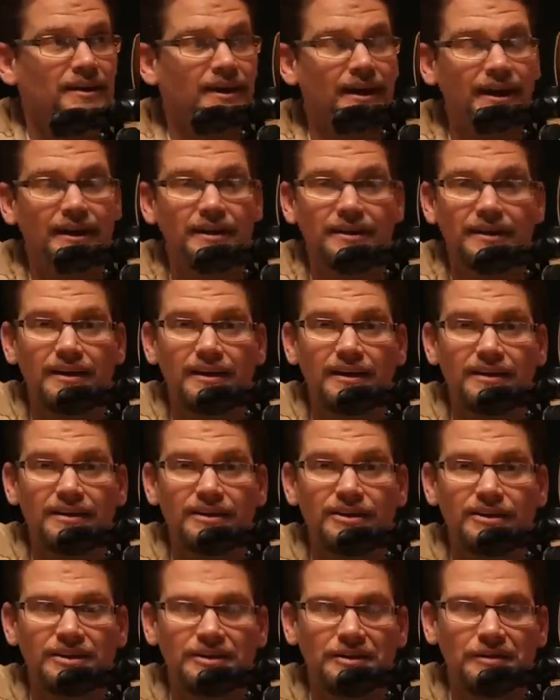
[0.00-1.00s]
And uh,
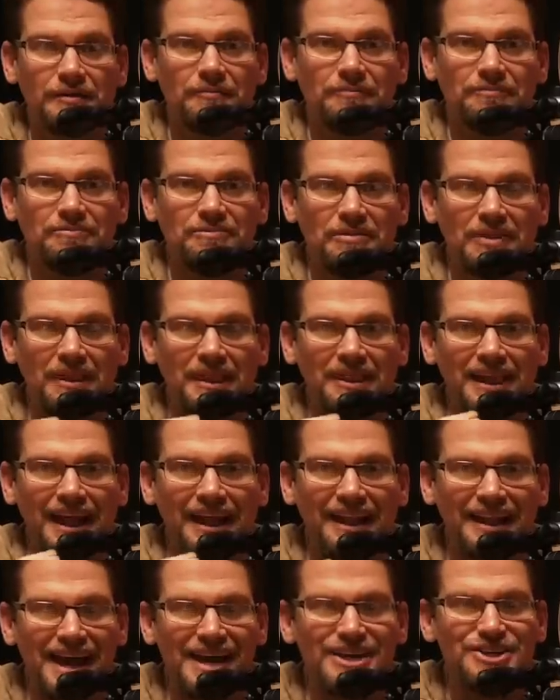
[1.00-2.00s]

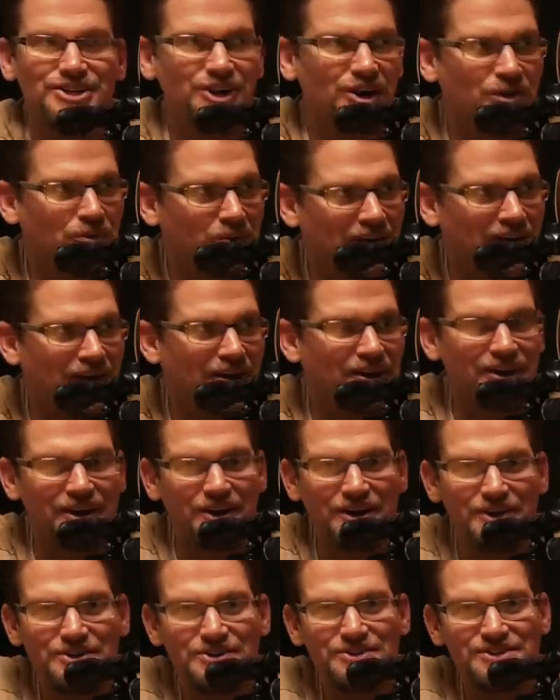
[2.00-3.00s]
that last shot went out at
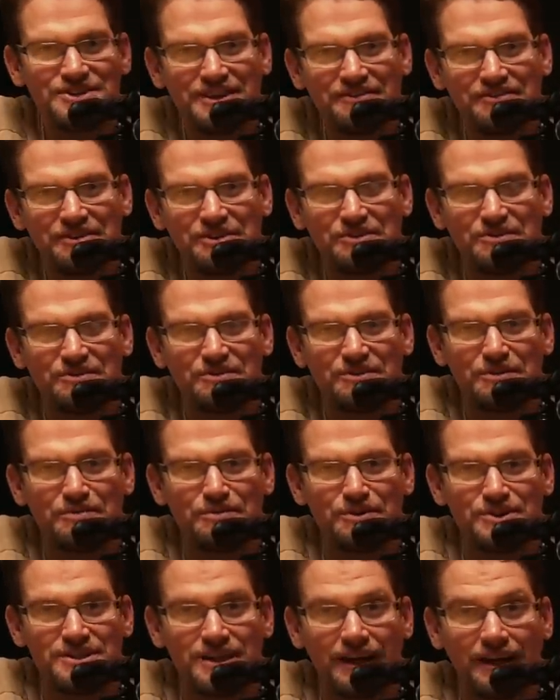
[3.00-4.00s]
one hundred seventy-two feet
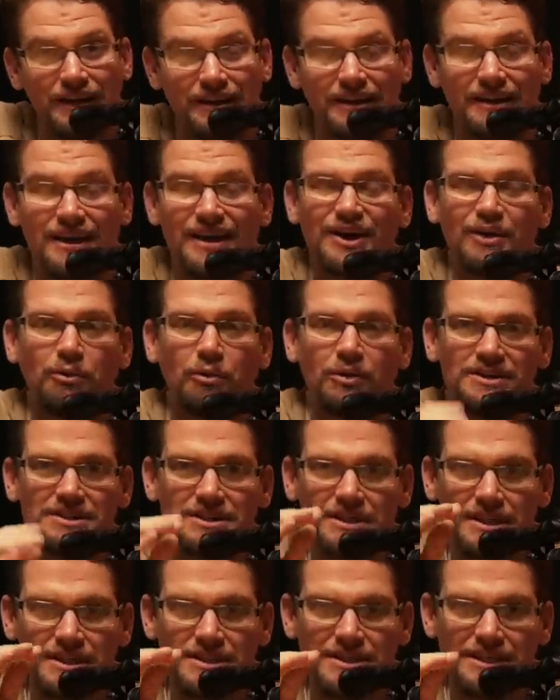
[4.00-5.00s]
per second.
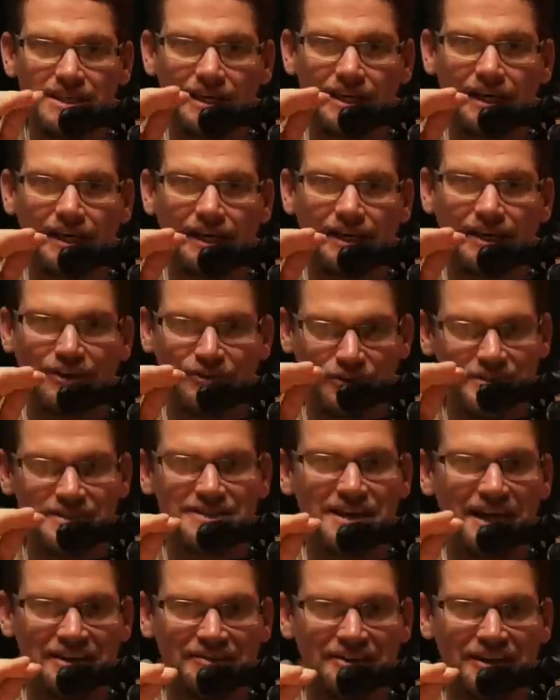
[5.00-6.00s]
Once this thing
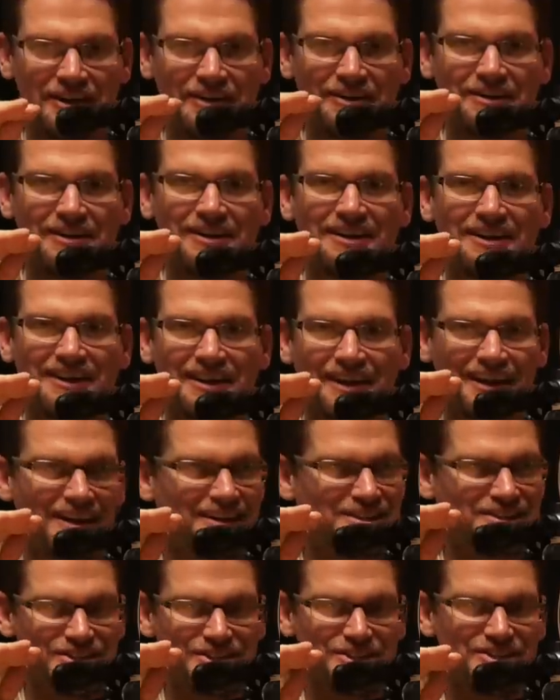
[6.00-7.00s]
runs out of air,
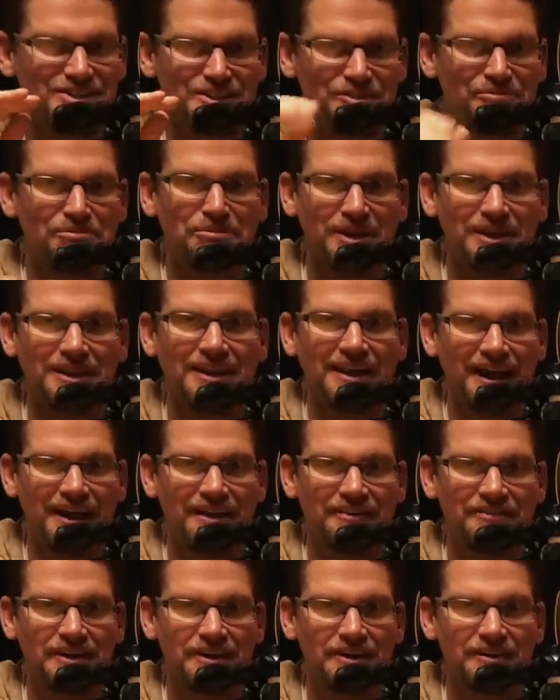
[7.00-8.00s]
it's just completely
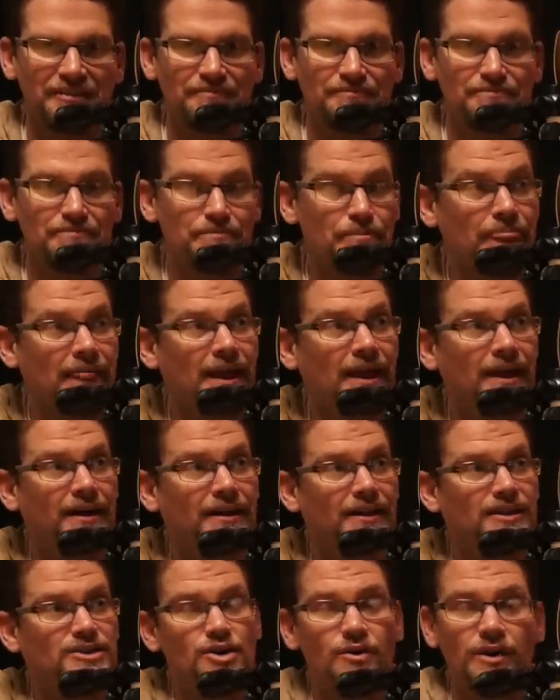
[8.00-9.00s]
out of air.
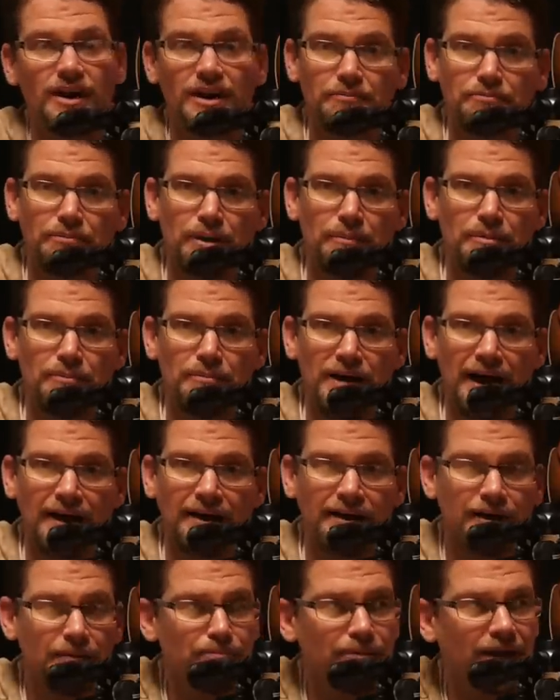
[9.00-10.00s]
Let's go ahead and pump it
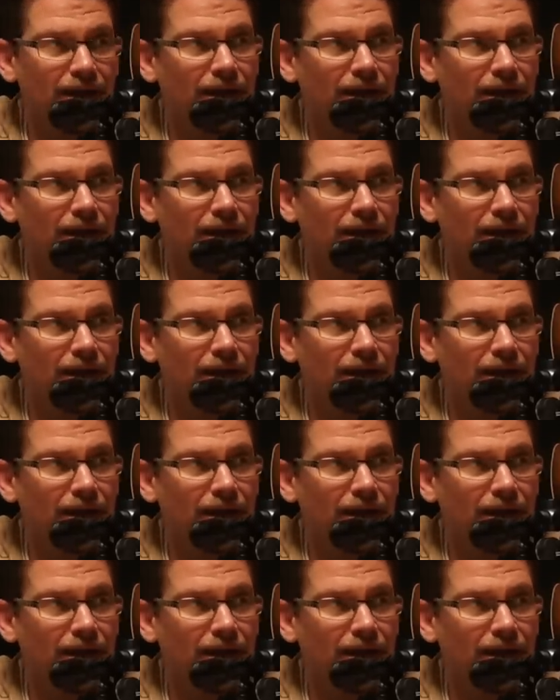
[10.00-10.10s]
back up,